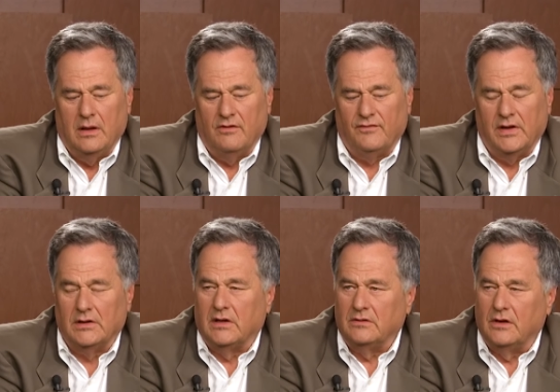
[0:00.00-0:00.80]
if he
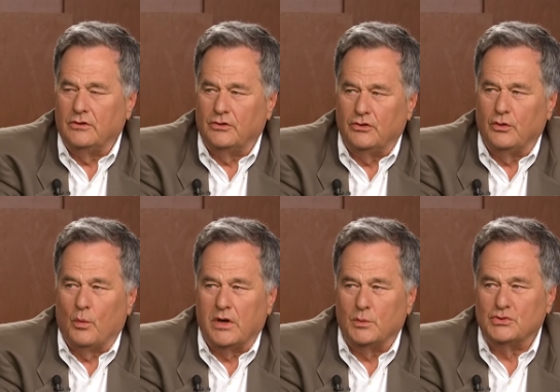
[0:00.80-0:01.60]
had continued to do
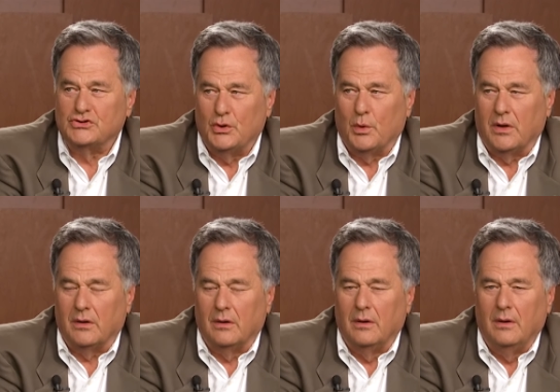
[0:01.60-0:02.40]
what he was doing,